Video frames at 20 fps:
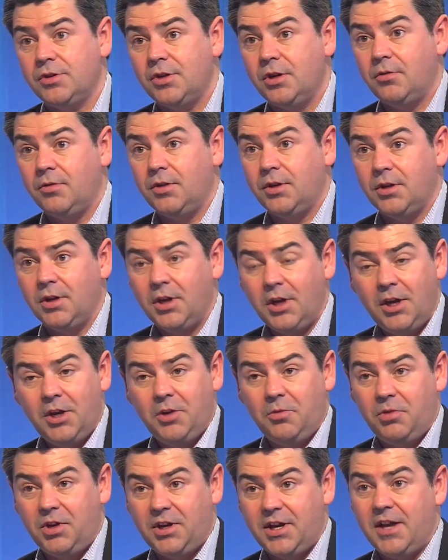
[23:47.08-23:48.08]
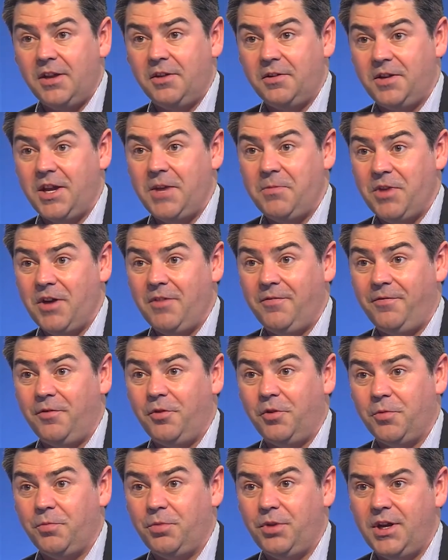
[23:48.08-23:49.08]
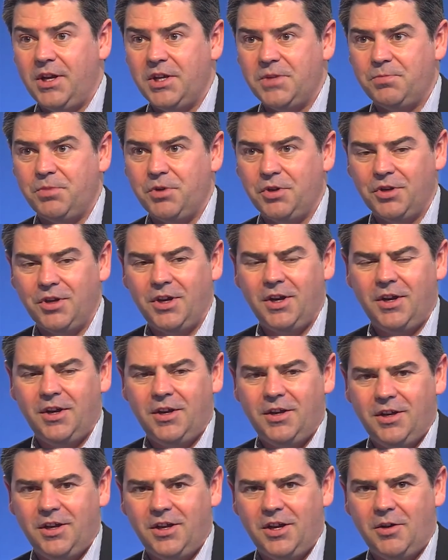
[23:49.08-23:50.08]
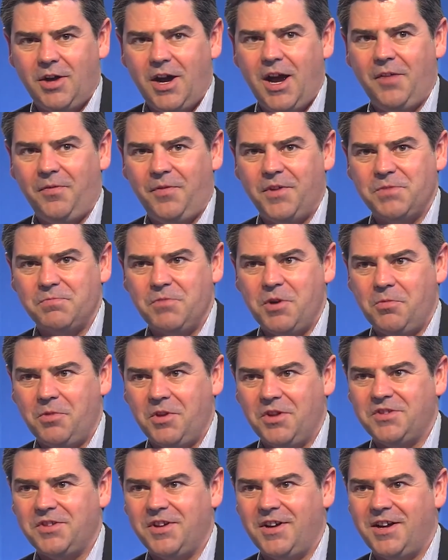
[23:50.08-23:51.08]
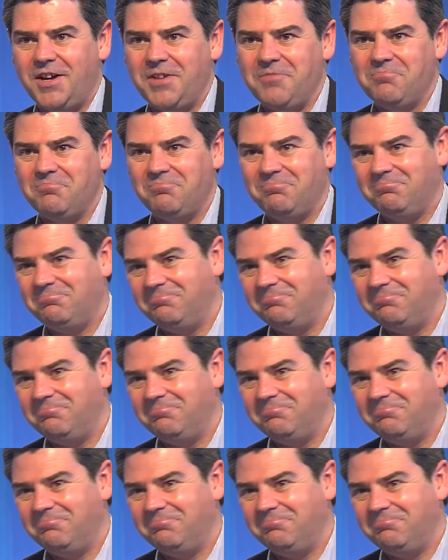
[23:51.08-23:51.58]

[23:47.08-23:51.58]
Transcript: so that we can keep that 4th place. But at this moment in time,